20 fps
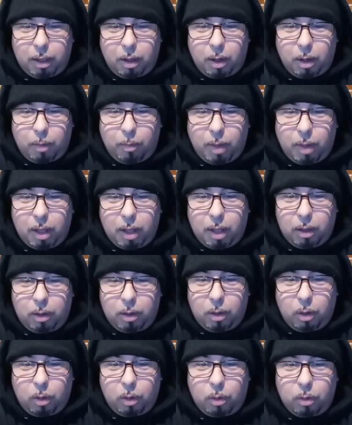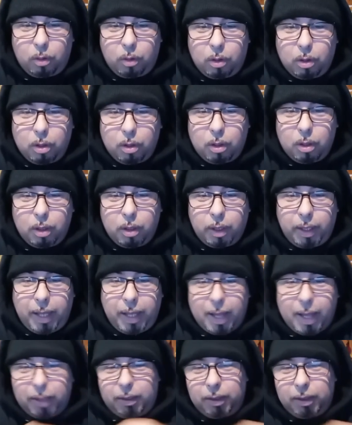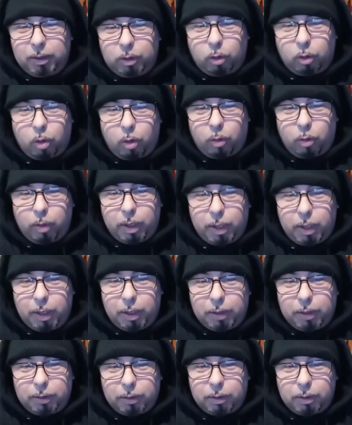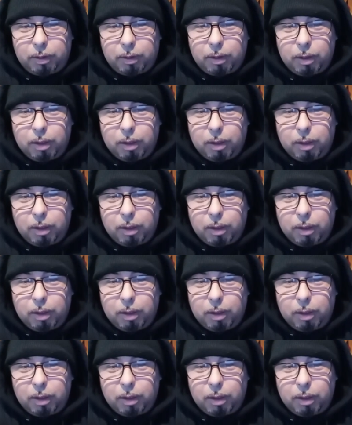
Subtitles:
Armando, Kathy Torres,